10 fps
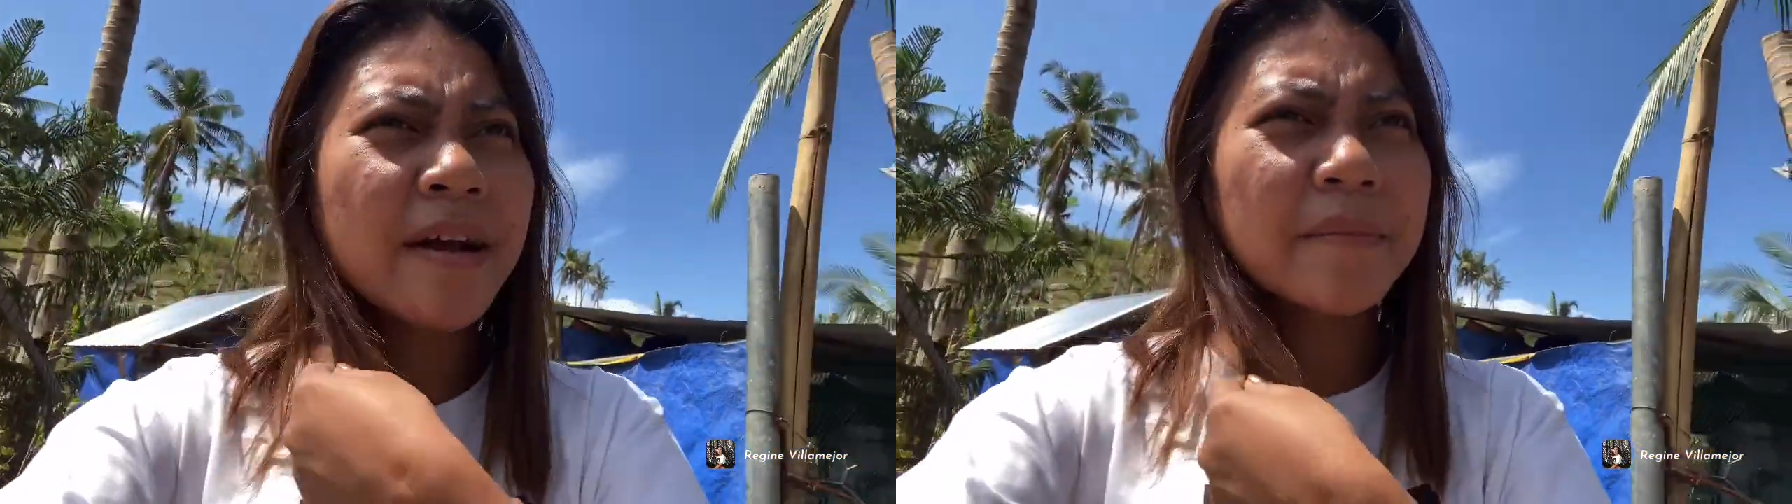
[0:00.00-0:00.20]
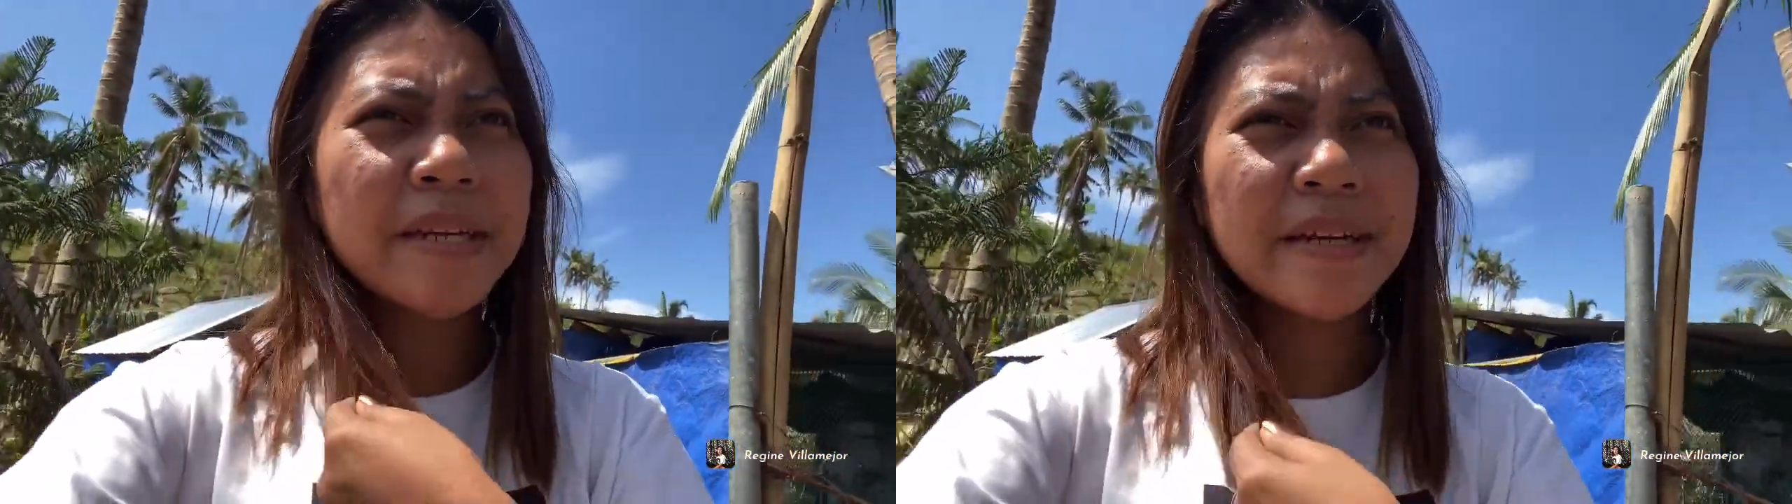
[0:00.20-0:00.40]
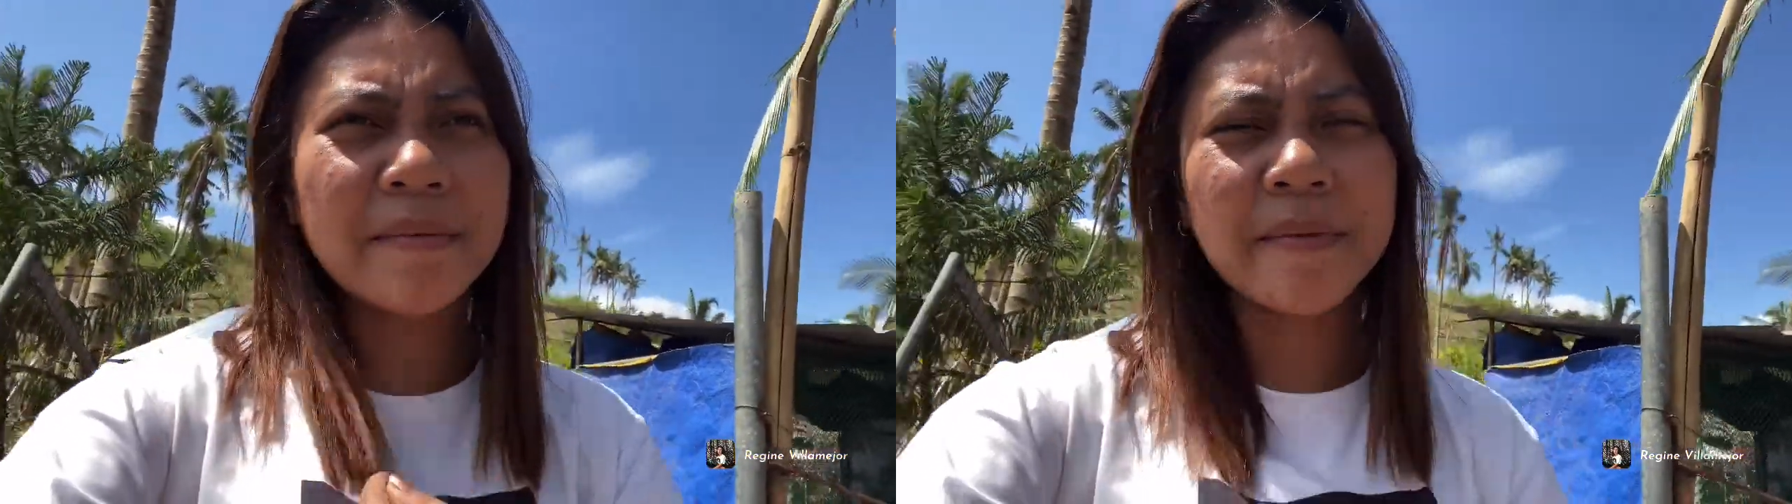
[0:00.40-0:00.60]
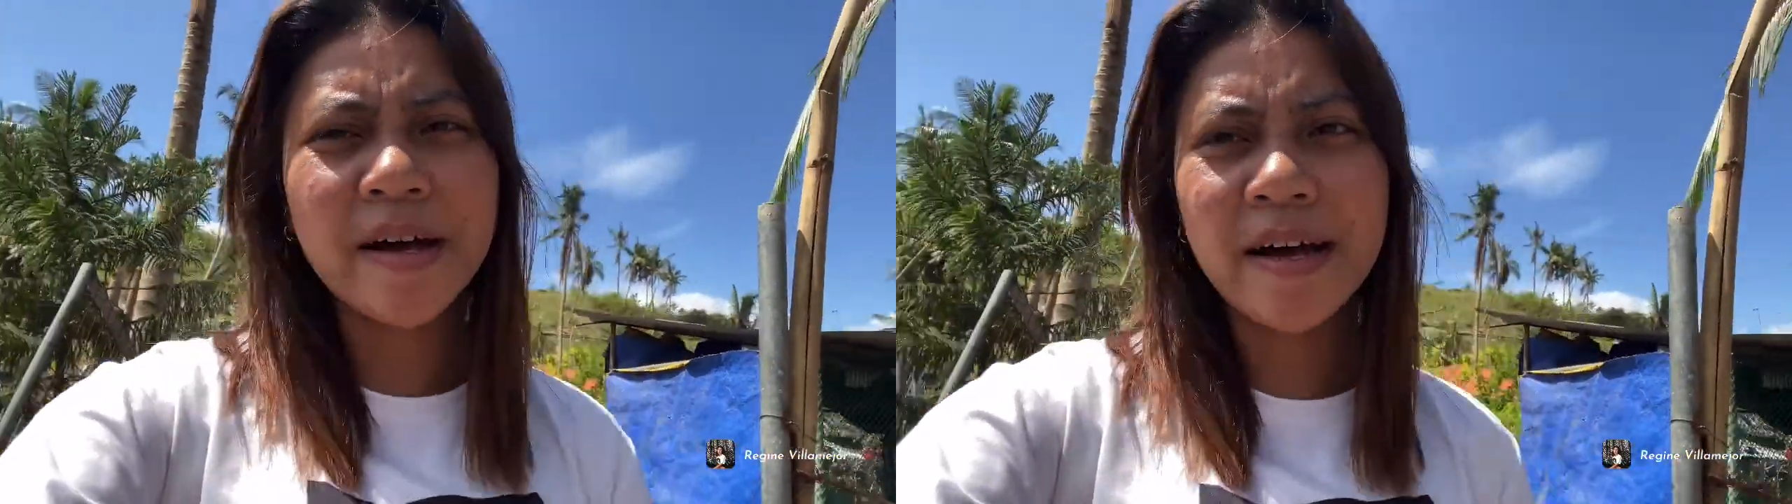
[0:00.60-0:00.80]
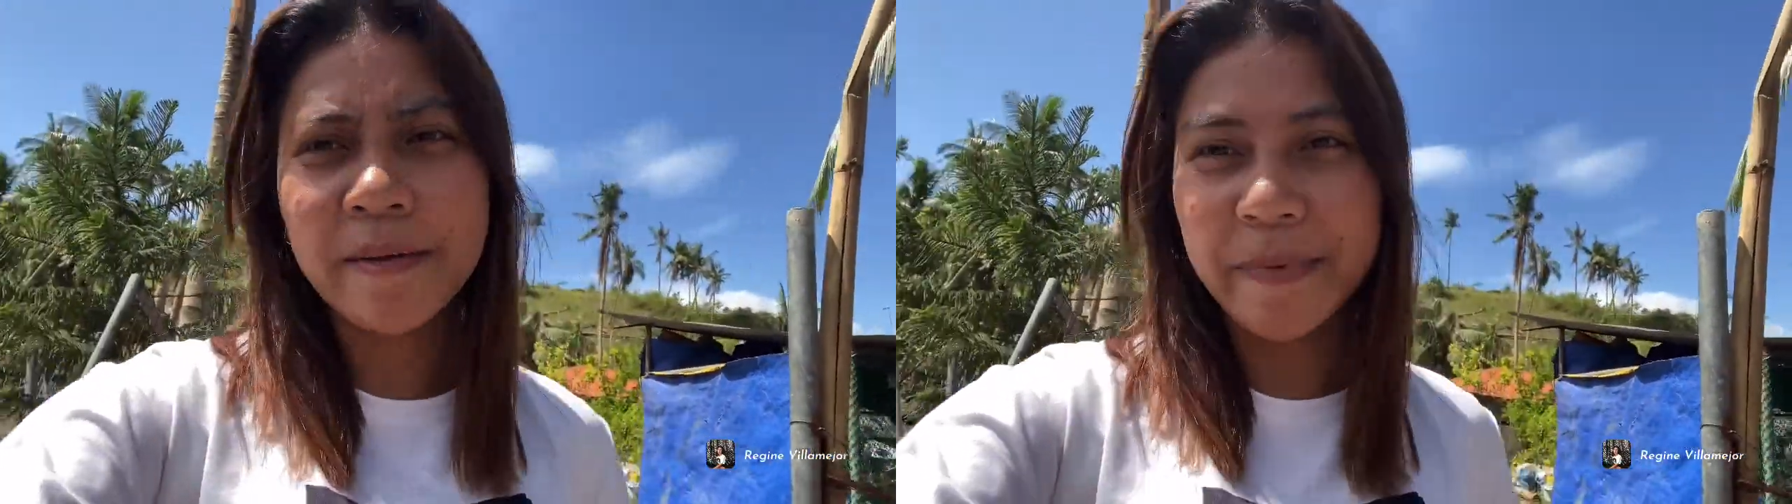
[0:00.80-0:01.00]
kami ng
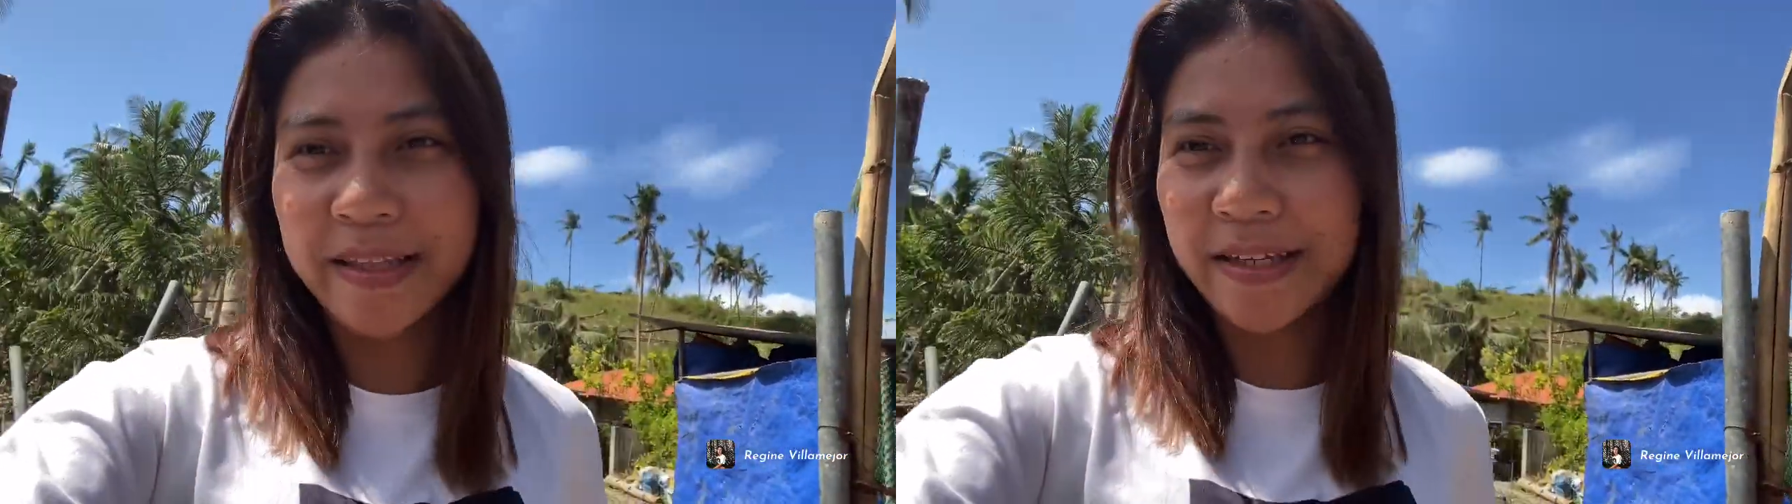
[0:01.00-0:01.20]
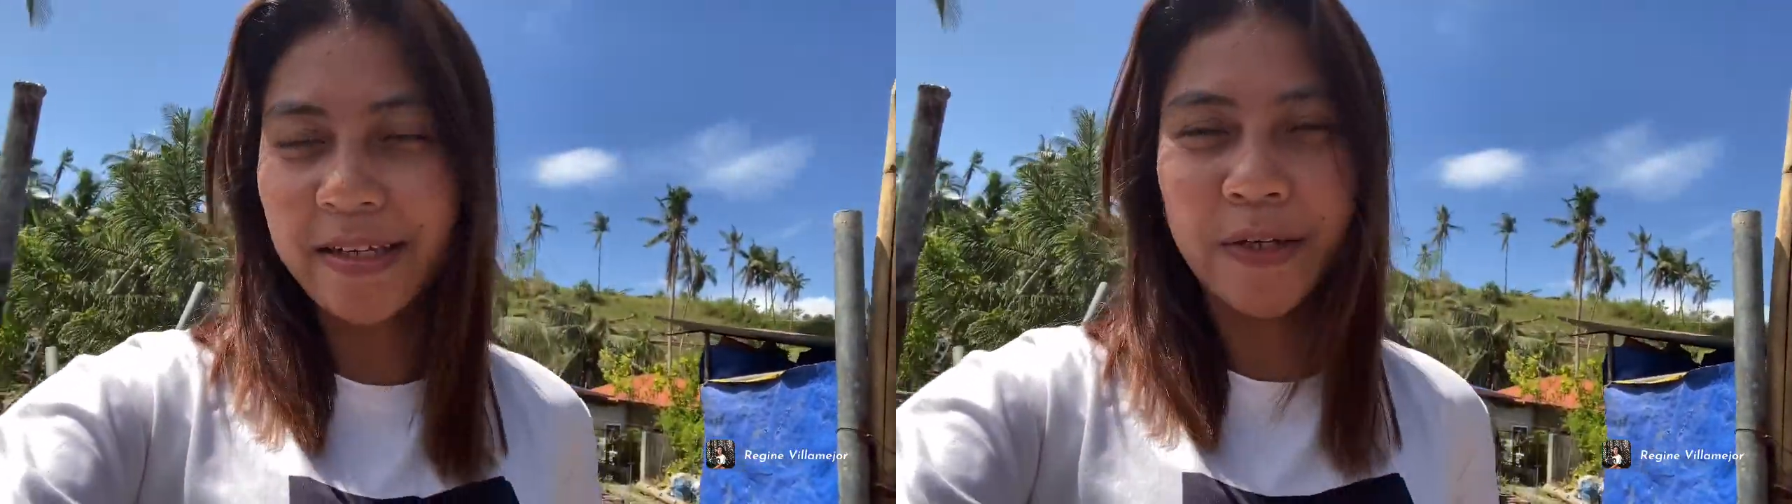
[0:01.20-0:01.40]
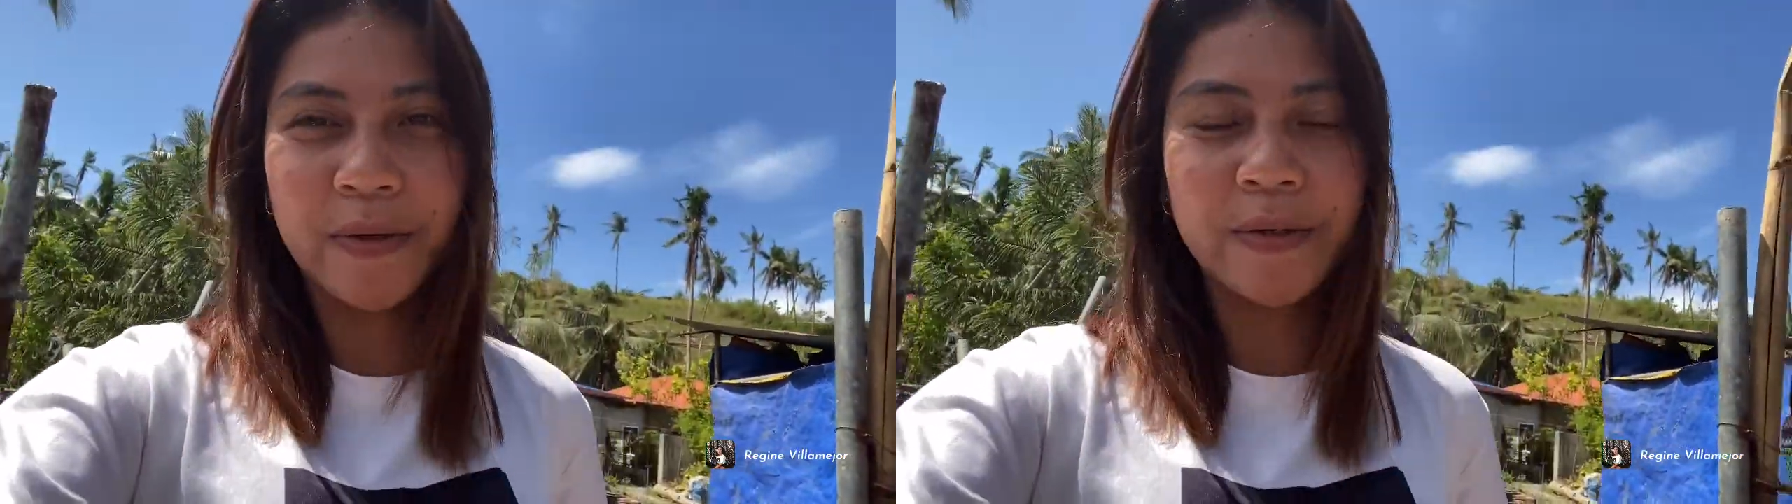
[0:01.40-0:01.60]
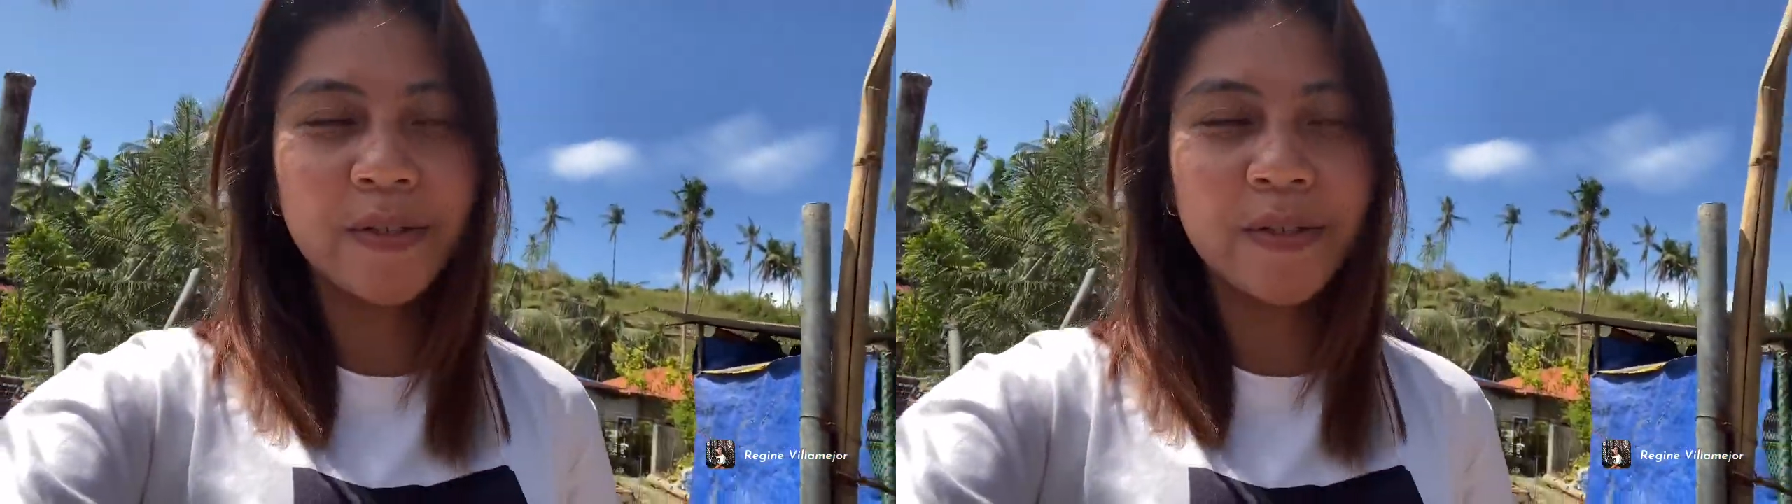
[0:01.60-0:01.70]
mga kapatid ko.